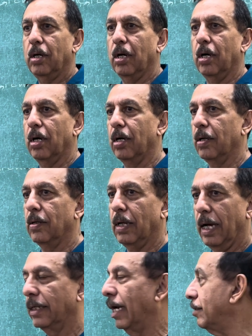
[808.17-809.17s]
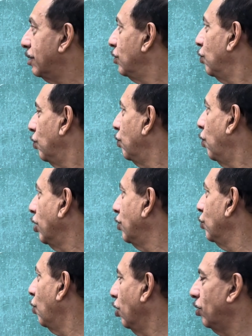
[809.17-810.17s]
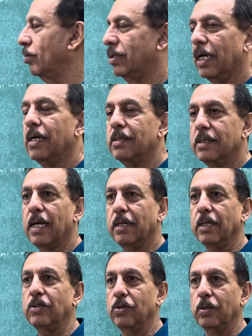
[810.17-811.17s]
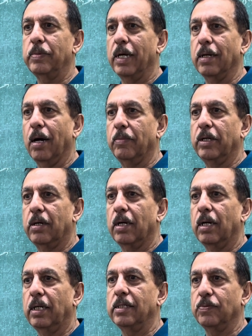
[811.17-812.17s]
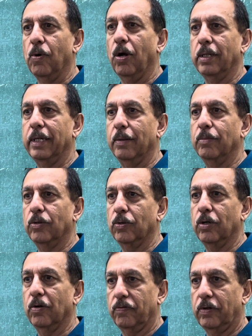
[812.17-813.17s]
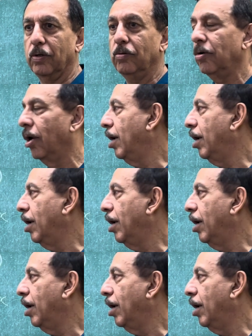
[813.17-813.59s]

I guess what you want to say is that it should be an arbitrarily small neighborhood of Q.